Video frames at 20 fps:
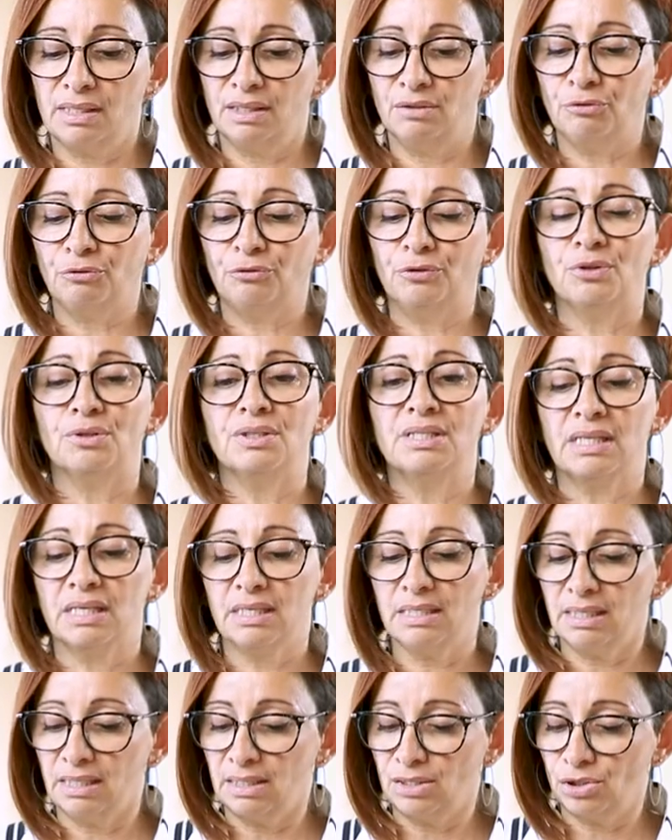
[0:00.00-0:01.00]

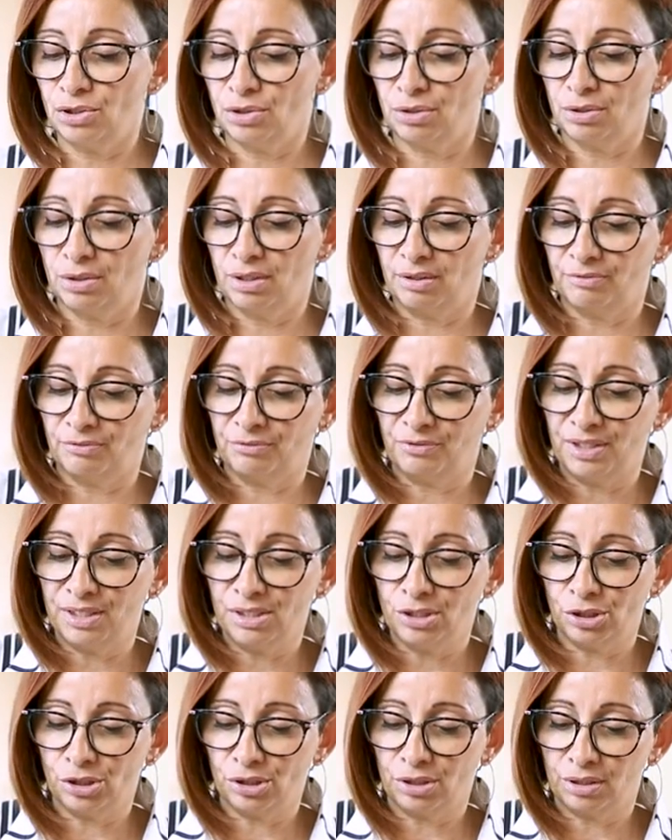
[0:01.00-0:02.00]
infusing into the
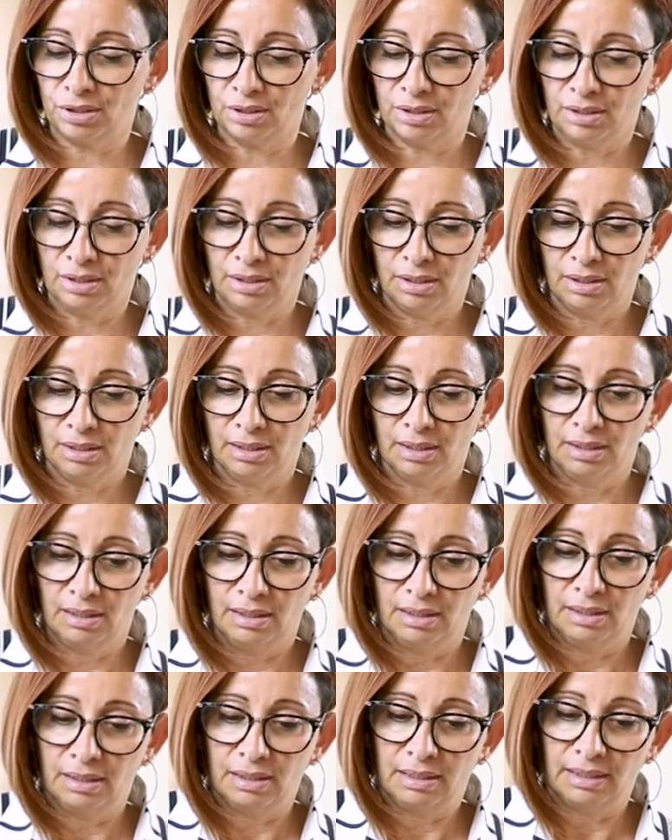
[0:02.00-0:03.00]
fish,
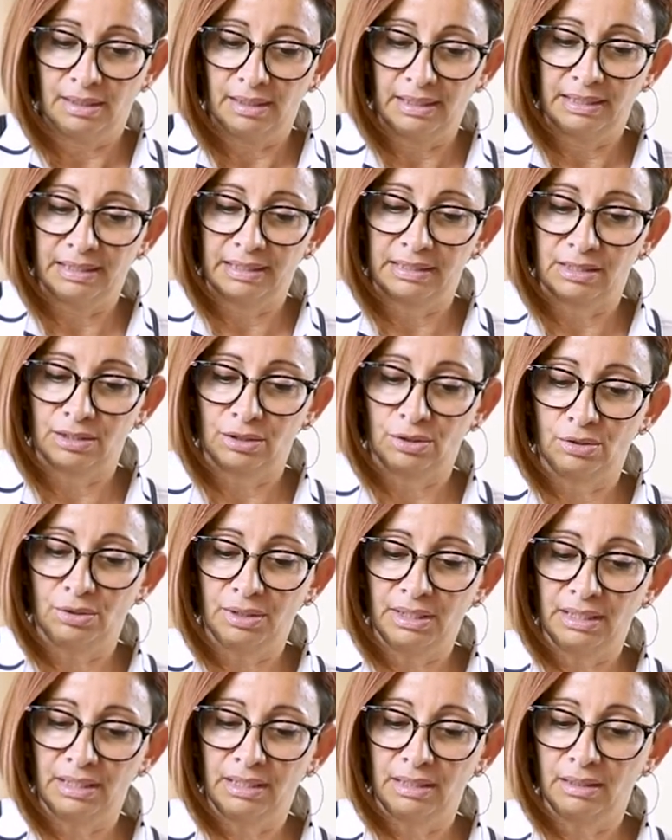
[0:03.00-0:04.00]
and it's
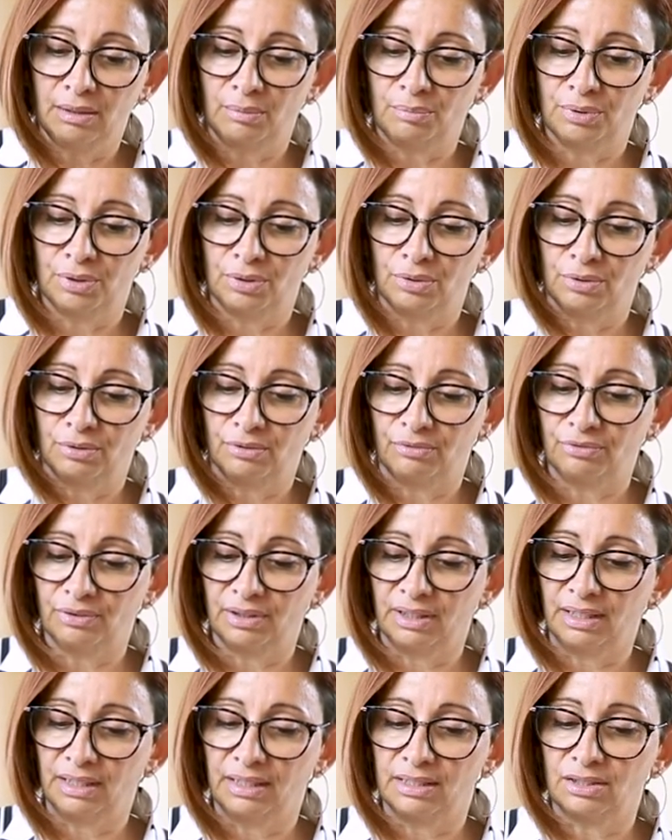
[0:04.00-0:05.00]
cooking
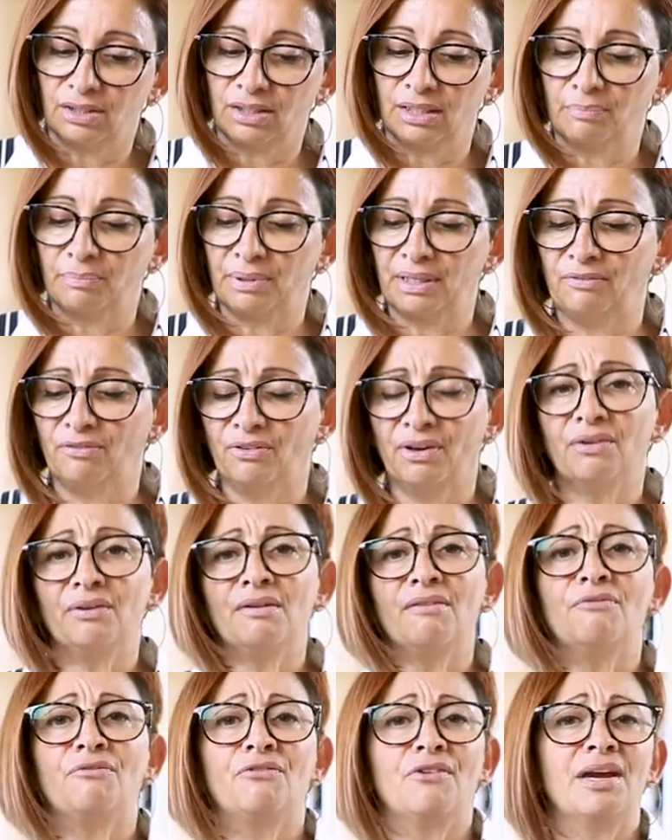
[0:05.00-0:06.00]
beautifully. It's going to be
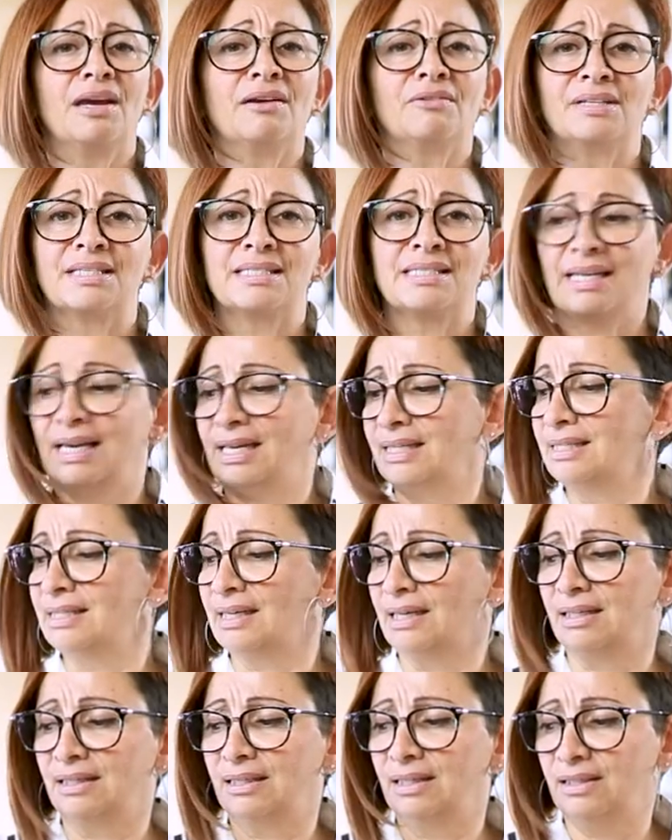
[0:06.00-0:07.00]
very, very
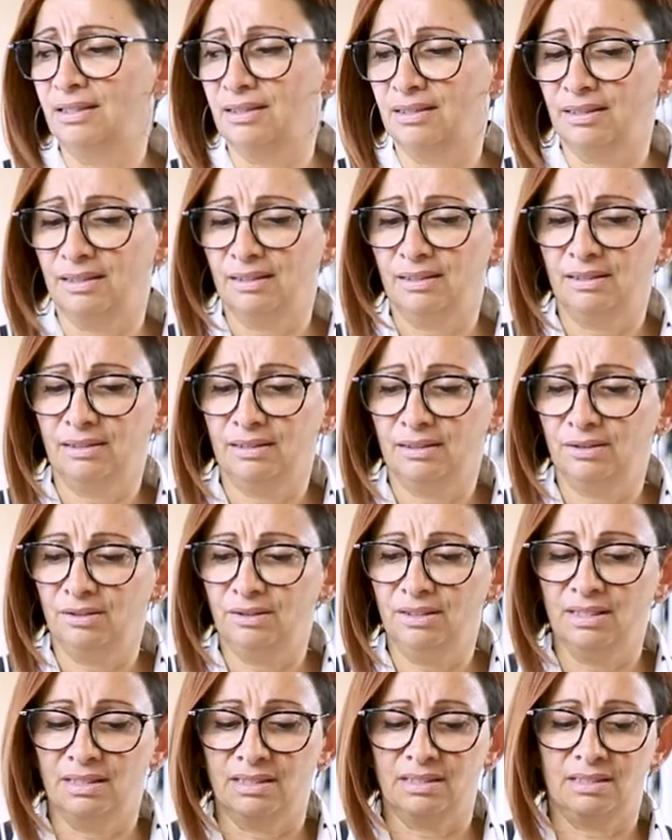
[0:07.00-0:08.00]
tender. Oh,
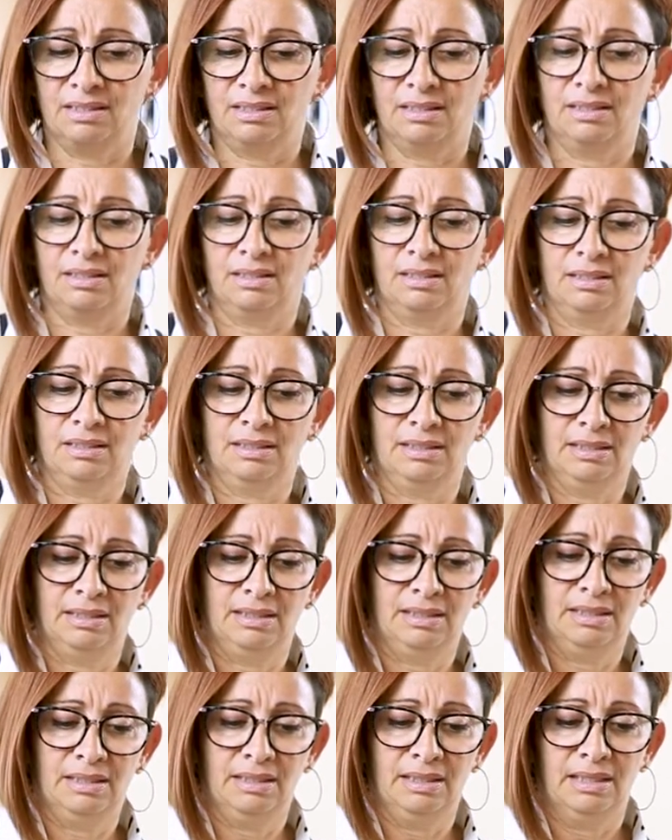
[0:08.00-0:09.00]
goodness.
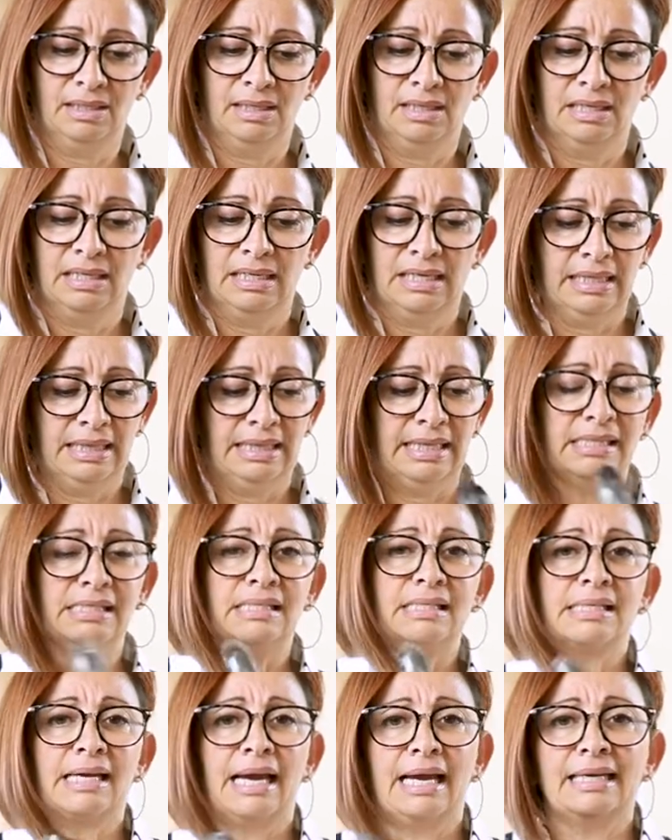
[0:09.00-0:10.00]

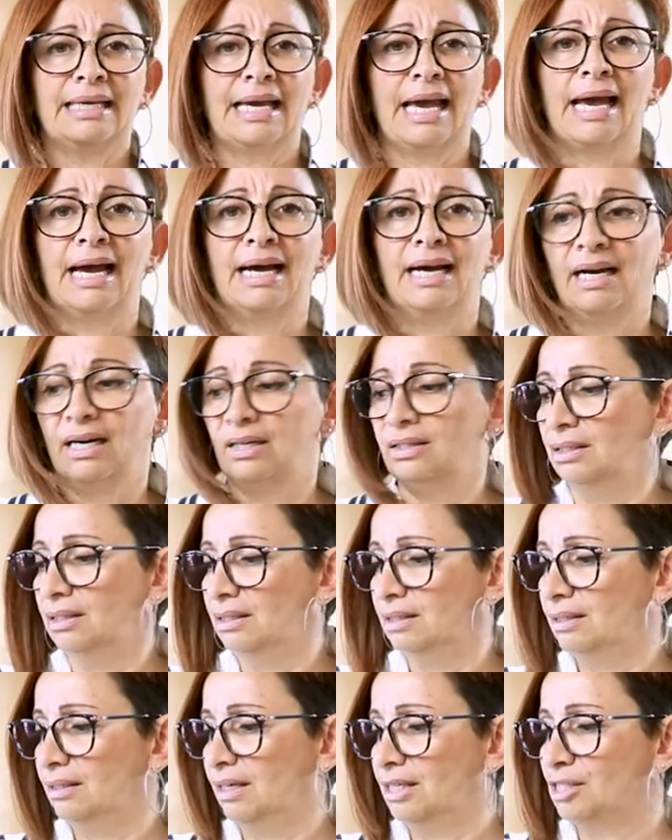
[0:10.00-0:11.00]
Let's take our
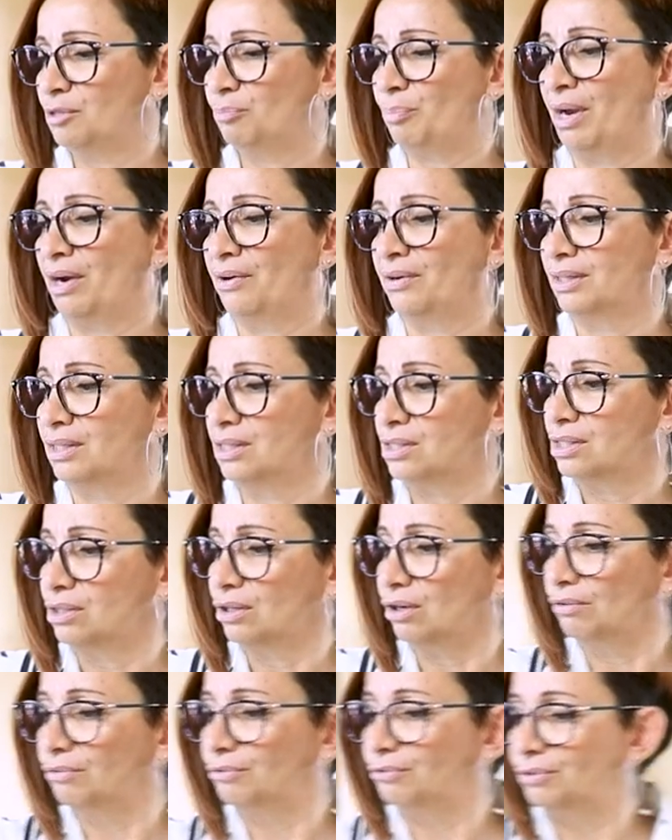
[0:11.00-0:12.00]
asparagus
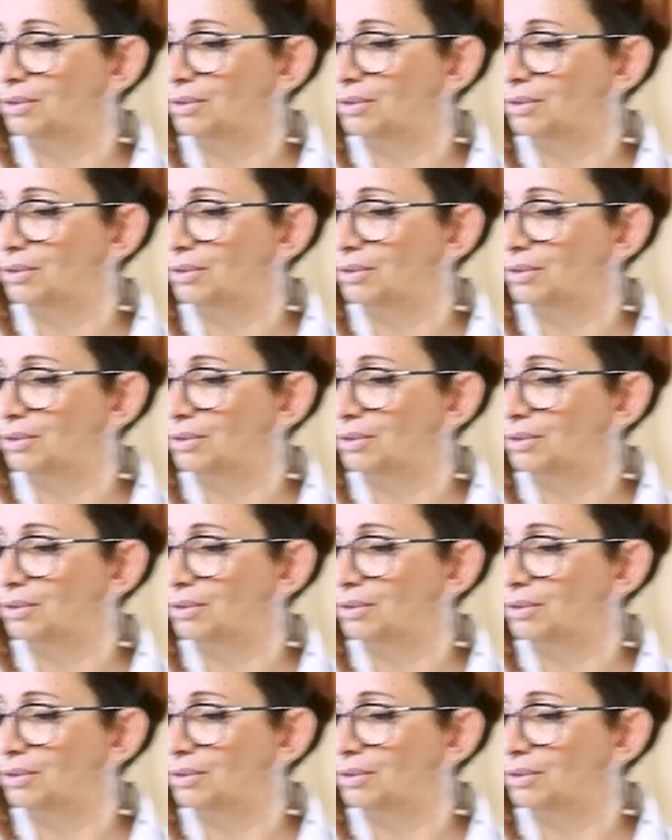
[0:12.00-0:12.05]
off.